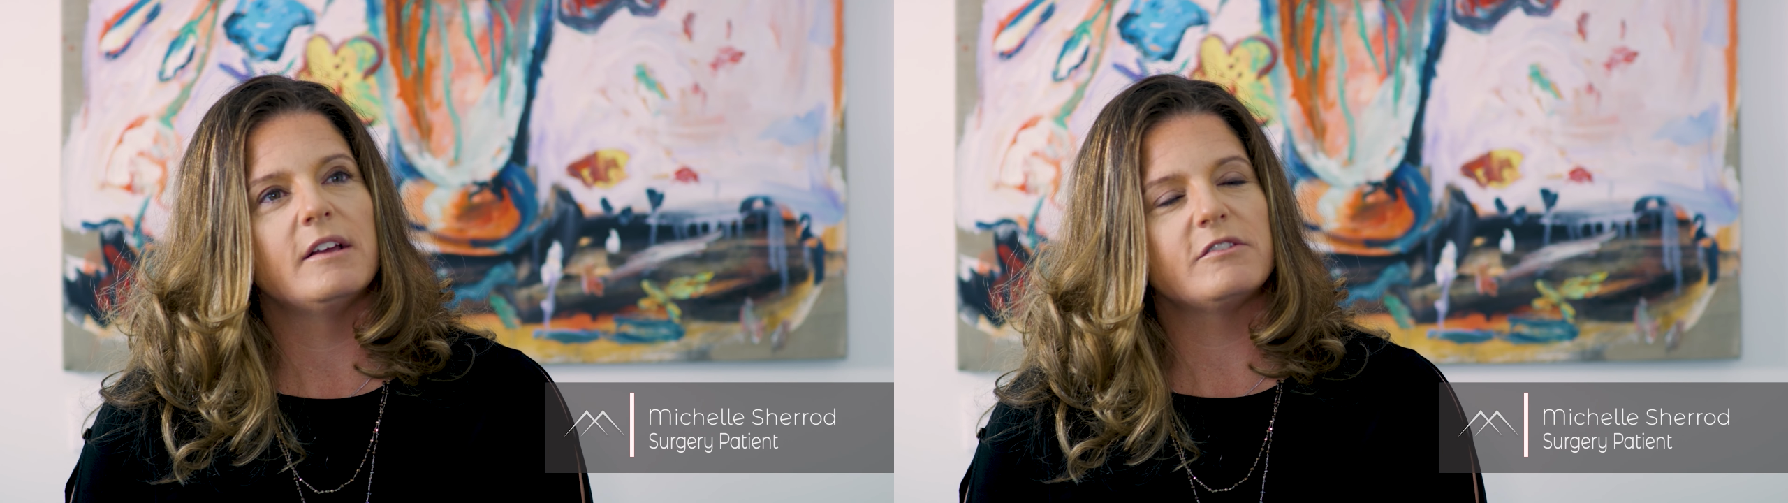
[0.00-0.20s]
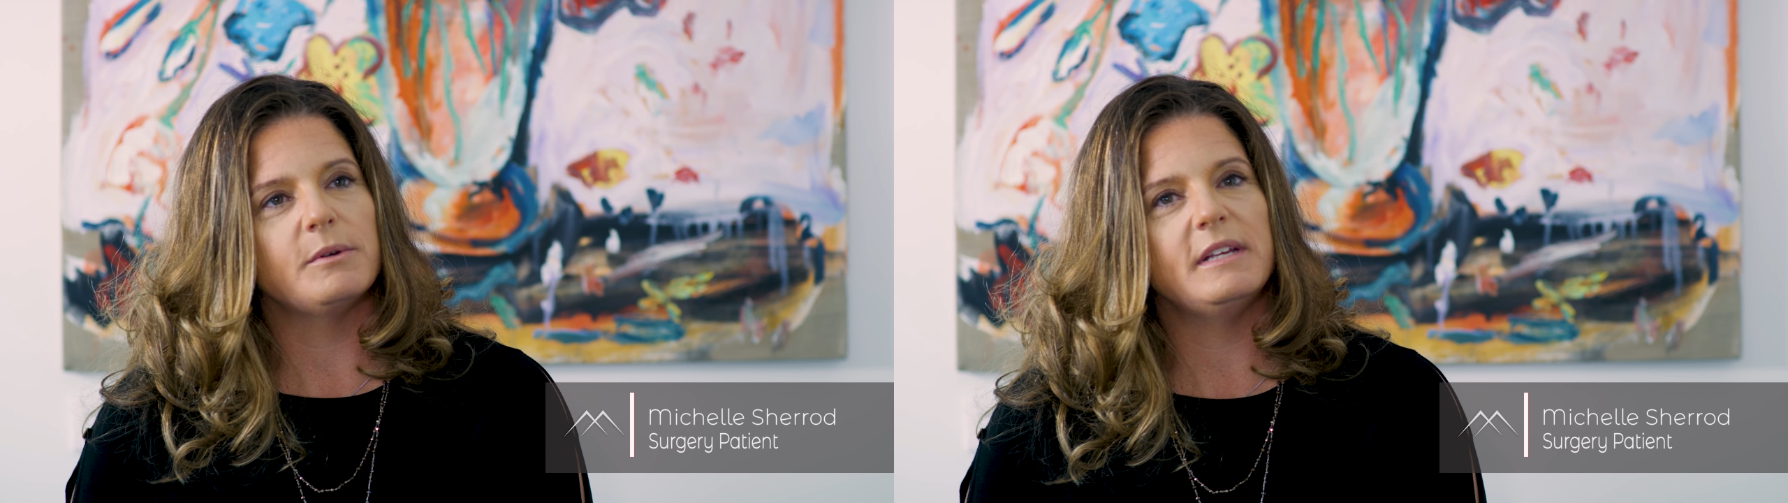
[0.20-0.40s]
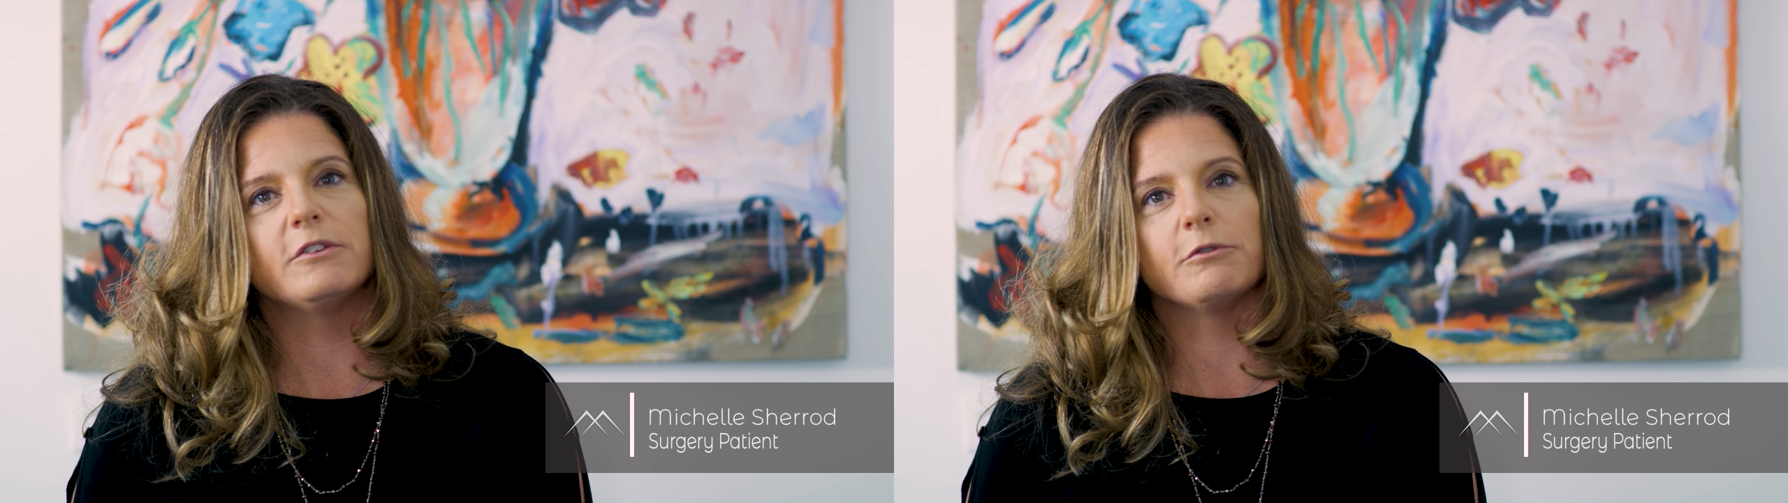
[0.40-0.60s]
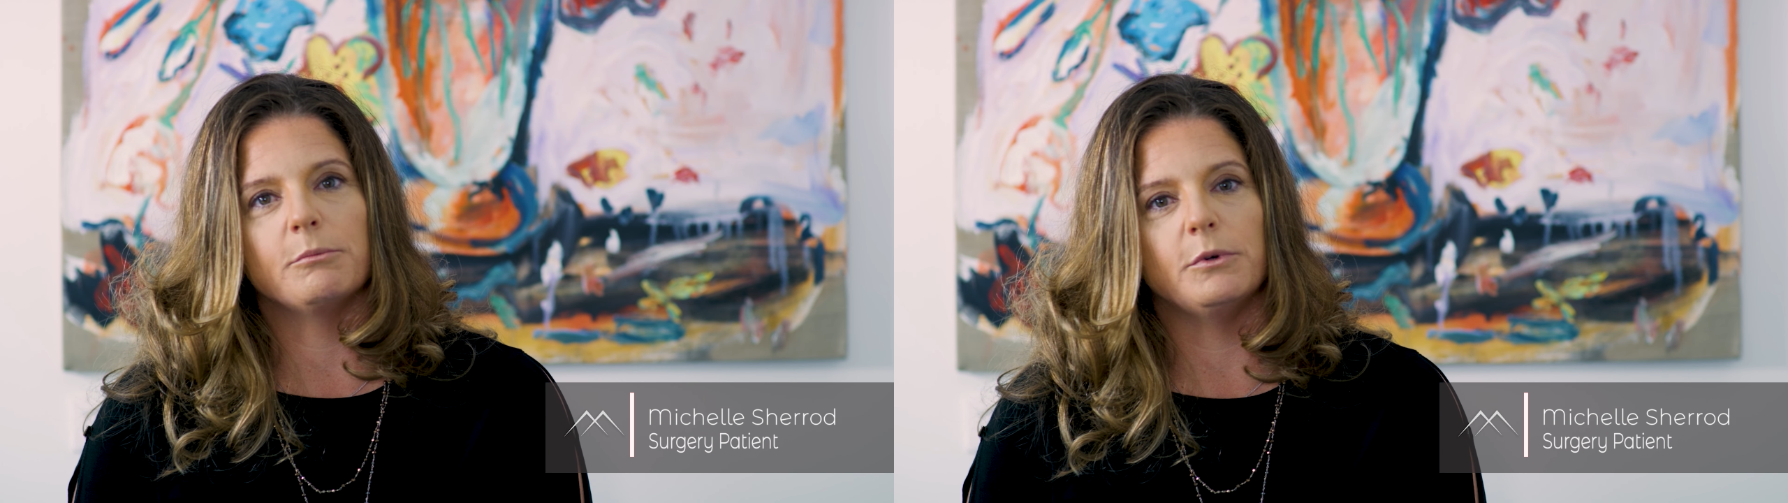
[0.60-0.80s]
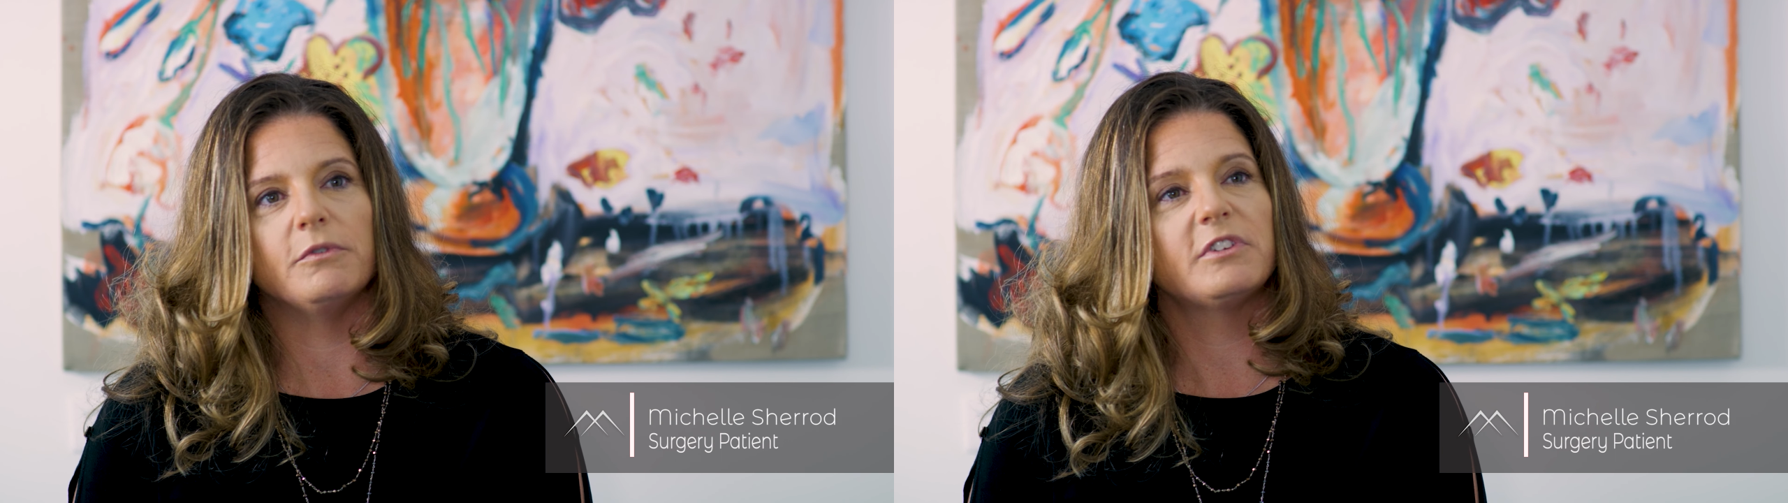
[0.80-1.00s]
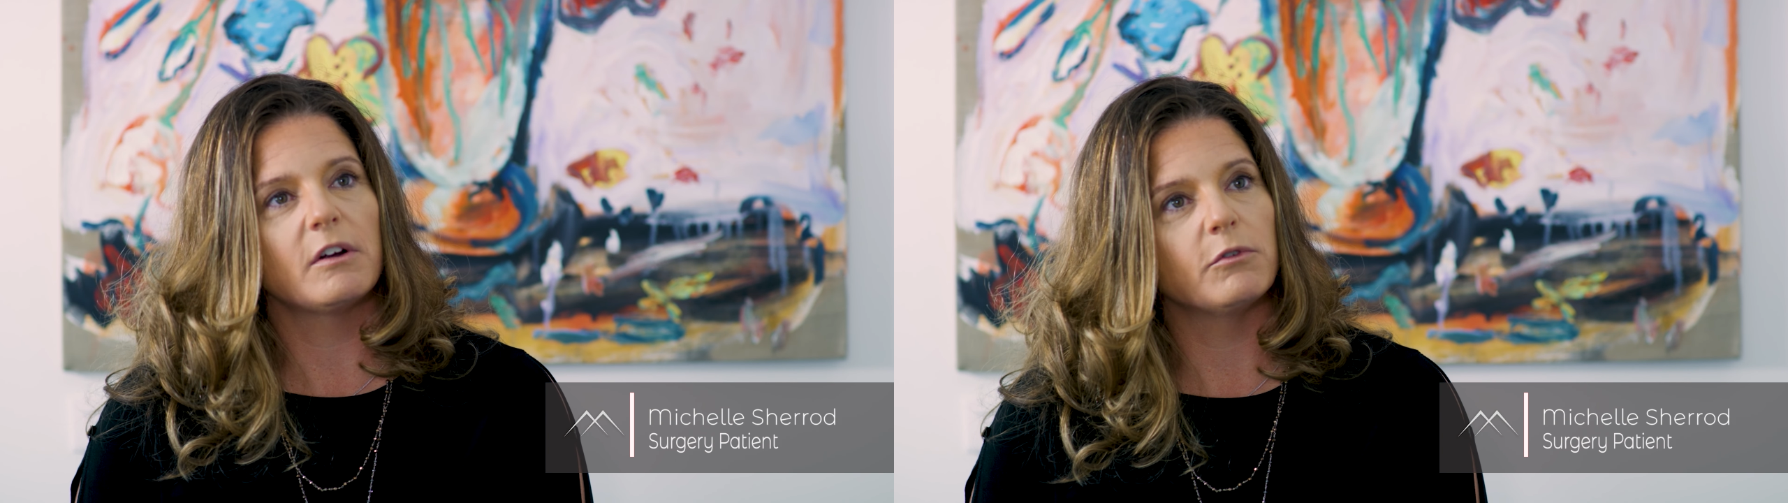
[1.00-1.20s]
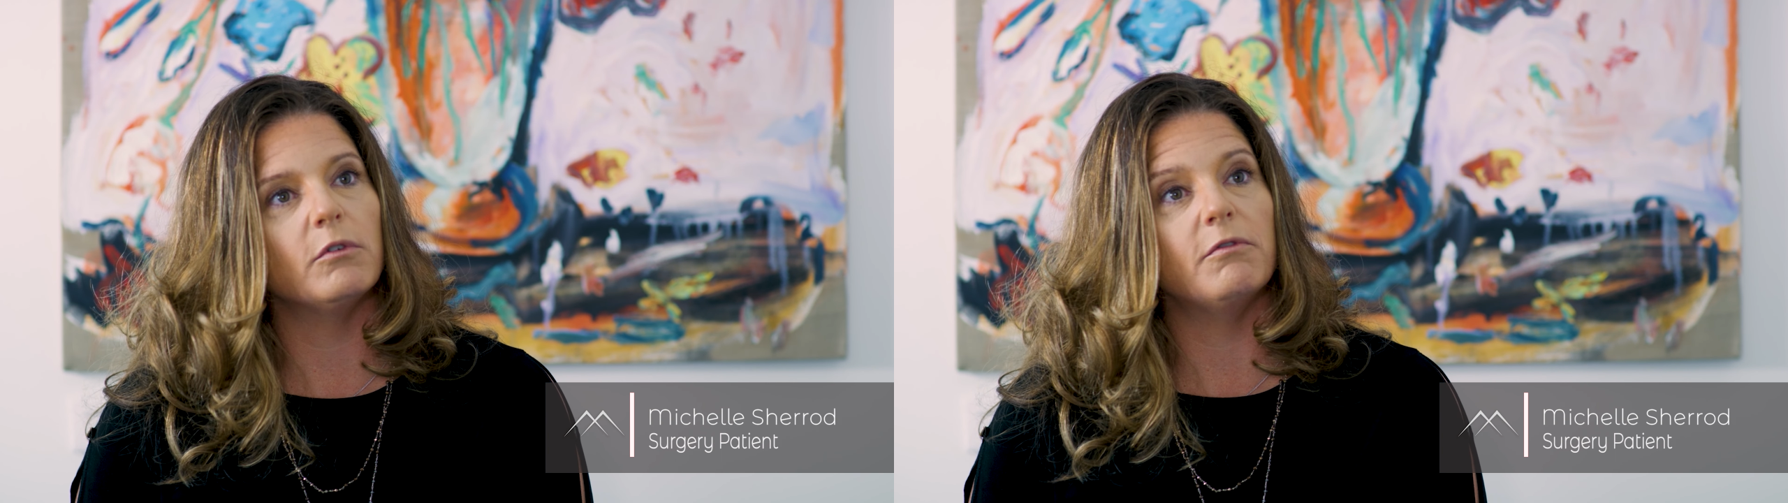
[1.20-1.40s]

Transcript: So he has removed several